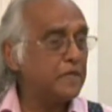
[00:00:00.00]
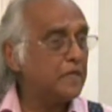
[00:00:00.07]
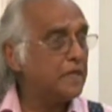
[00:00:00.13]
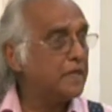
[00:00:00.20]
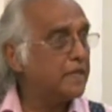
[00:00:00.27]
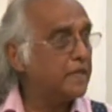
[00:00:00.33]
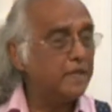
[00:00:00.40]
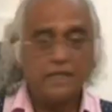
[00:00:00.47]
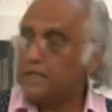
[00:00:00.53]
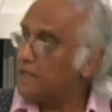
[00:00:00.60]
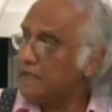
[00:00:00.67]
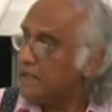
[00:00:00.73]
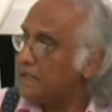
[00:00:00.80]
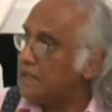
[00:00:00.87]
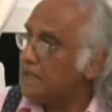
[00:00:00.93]

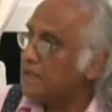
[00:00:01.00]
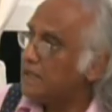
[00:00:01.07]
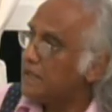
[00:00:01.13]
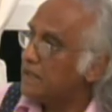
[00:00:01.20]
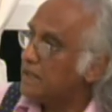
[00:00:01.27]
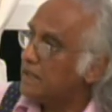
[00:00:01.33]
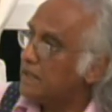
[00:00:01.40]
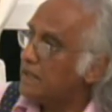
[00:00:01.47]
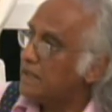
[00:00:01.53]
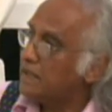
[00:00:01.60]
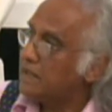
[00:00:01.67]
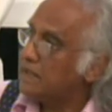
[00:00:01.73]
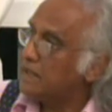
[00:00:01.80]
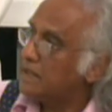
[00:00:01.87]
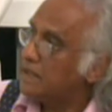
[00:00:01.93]

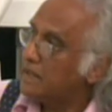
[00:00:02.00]
Nobody speaks.